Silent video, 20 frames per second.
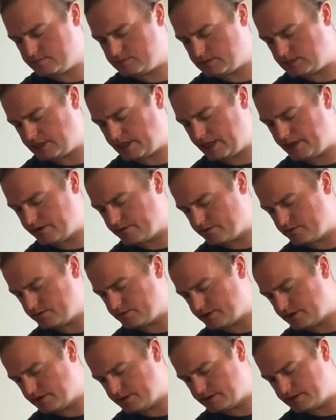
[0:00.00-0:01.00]
layer on
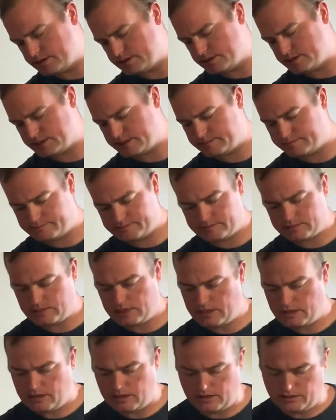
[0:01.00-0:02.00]
there that just,
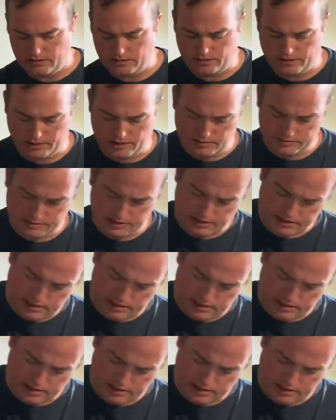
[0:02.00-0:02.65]
I don't know, it helps, it